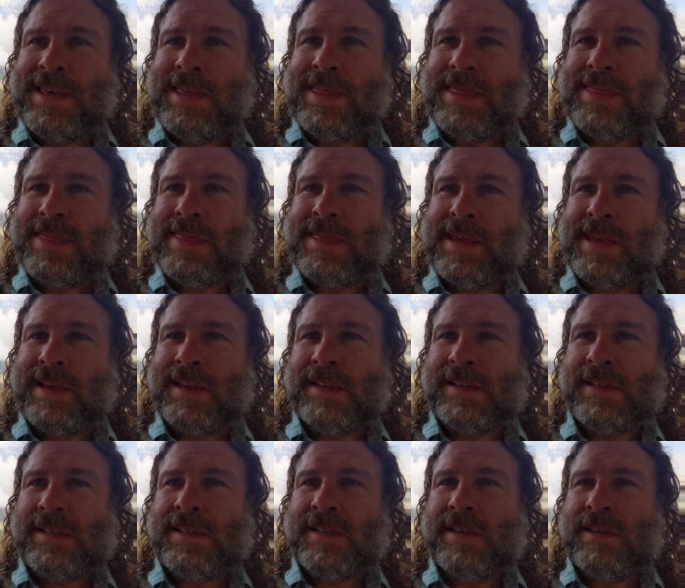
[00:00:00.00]

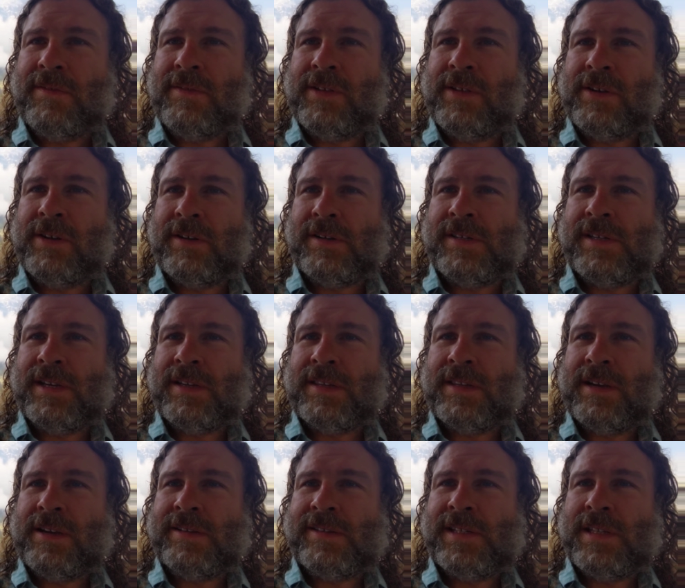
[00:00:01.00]
things for the nerds out
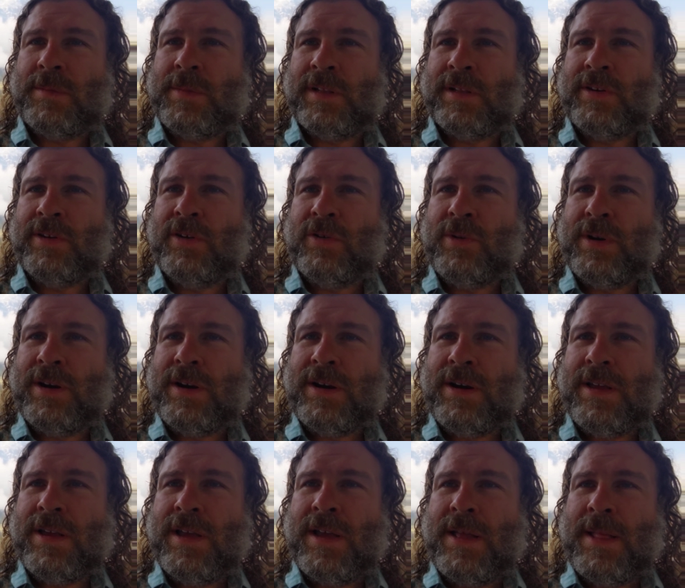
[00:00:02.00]
there. It's in the middle of nowhere,